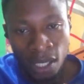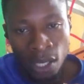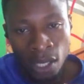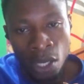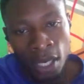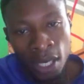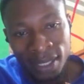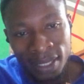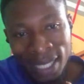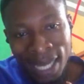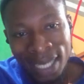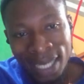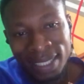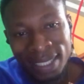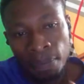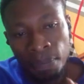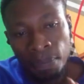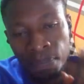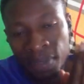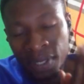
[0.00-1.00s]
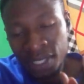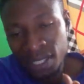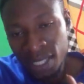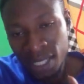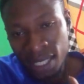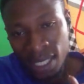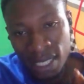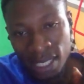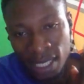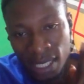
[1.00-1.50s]
that is the basic
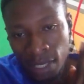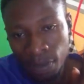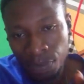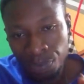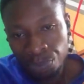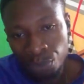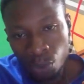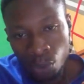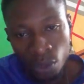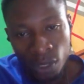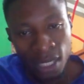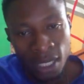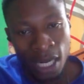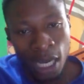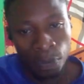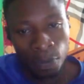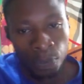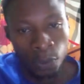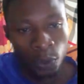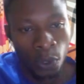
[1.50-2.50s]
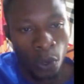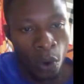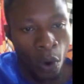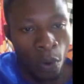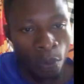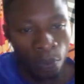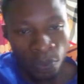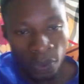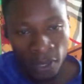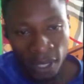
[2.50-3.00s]
input and output
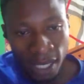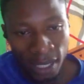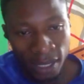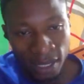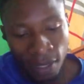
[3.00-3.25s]
component.